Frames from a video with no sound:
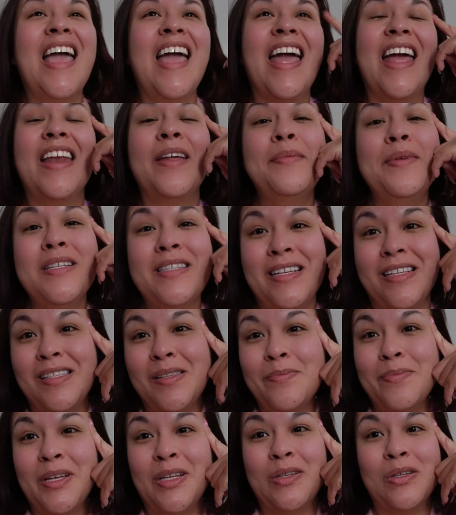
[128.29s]
And I'm gonna take
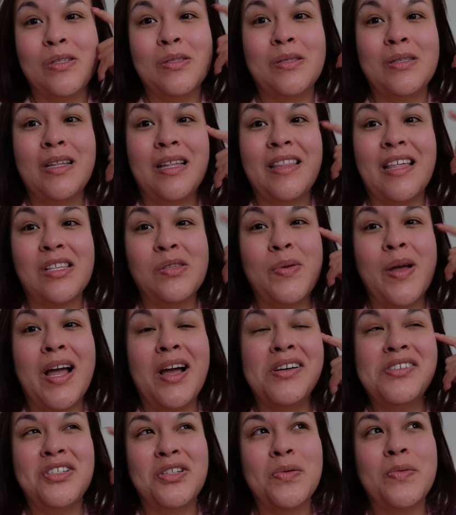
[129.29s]
some pills. That's why I
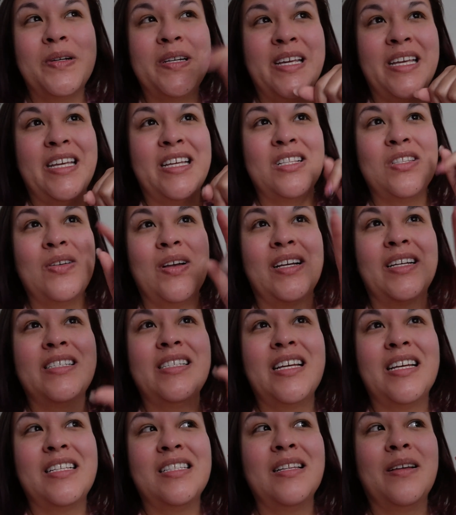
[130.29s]
also want to eat, so I can
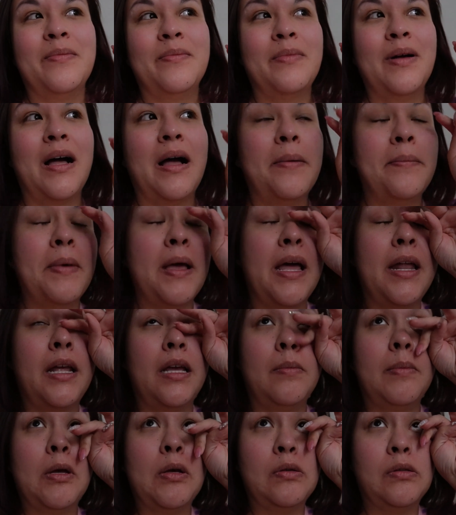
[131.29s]
take some
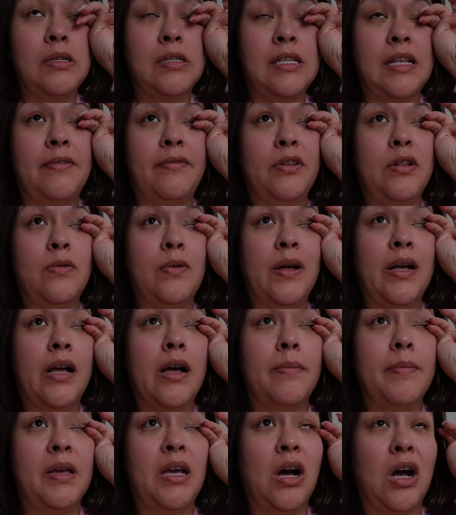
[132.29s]
headache pills because I feel one
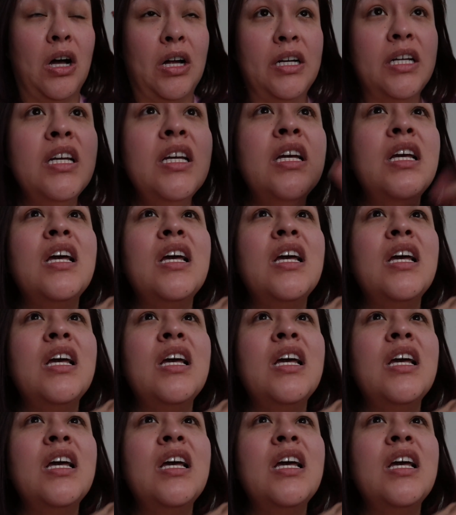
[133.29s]
coming on,